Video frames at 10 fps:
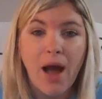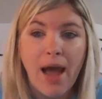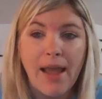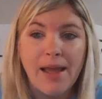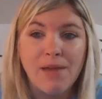
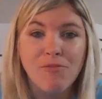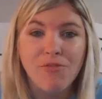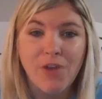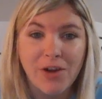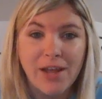I am
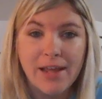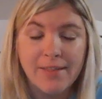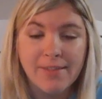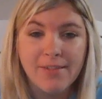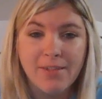very
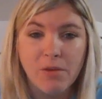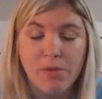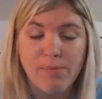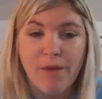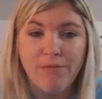inconsistent
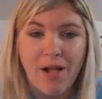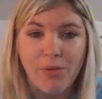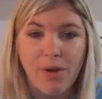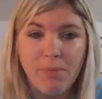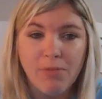with my
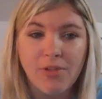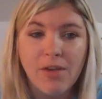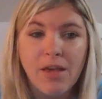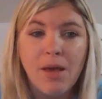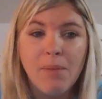follow-ups
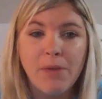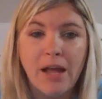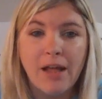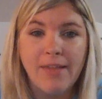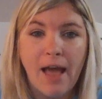
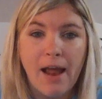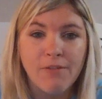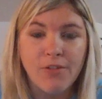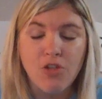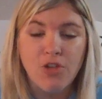because I
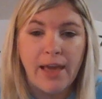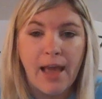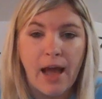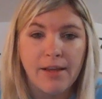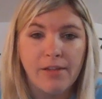have such a
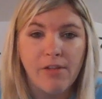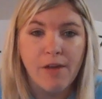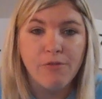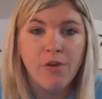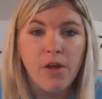chaotic
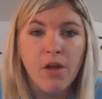life.